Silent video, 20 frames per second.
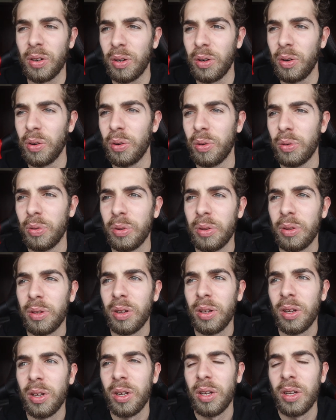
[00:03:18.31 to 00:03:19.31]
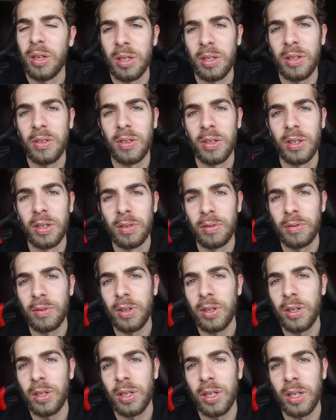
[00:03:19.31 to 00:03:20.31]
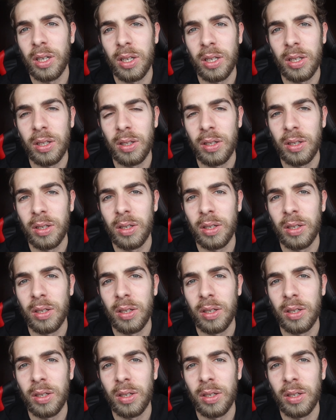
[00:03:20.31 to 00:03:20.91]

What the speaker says: gold and silver and